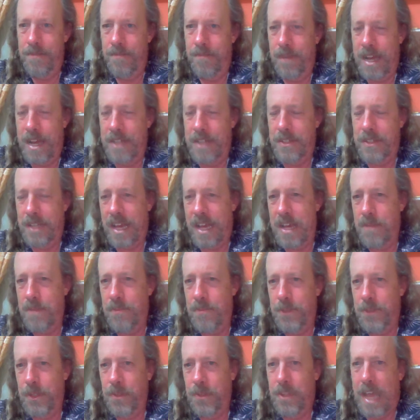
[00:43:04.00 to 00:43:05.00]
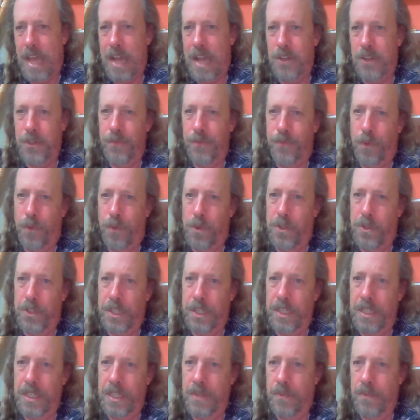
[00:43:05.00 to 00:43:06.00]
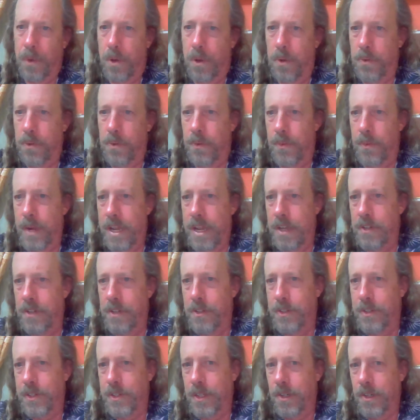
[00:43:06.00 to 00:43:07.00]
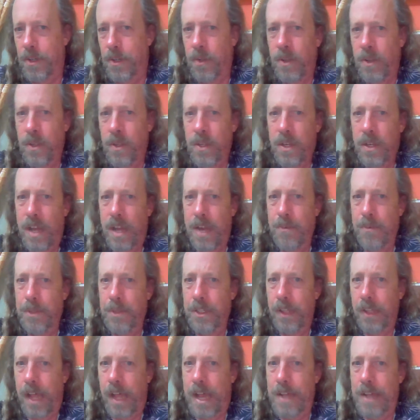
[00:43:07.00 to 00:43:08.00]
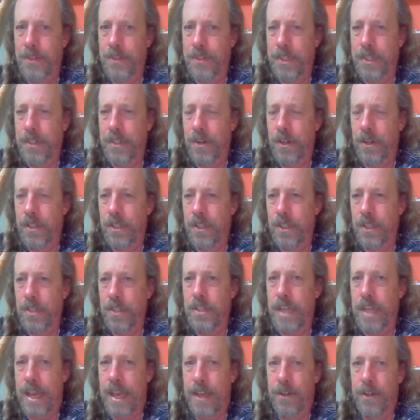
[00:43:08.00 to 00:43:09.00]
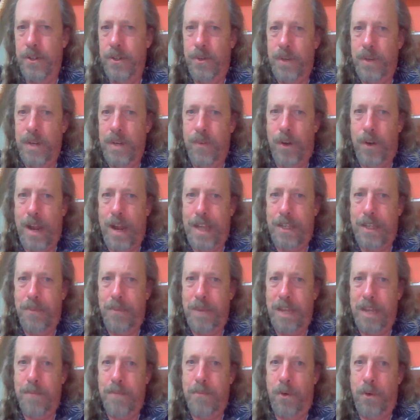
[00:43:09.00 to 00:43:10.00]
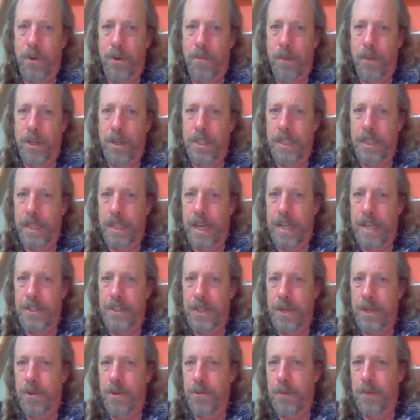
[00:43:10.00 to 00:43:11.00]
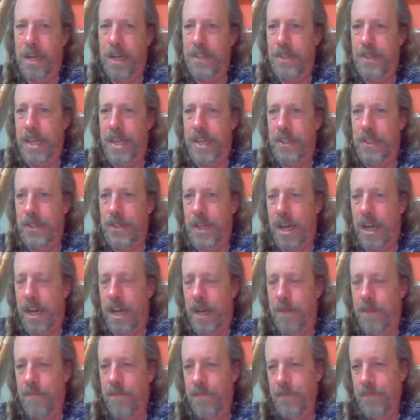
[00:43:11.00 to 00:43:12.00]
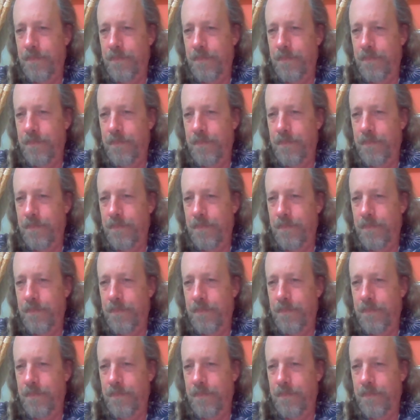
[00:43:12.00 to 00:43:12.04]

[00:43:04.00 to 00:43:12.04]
by the time 2014 rolled around or so, I realized that on a good day on the river, I could make more money than I did with my day job.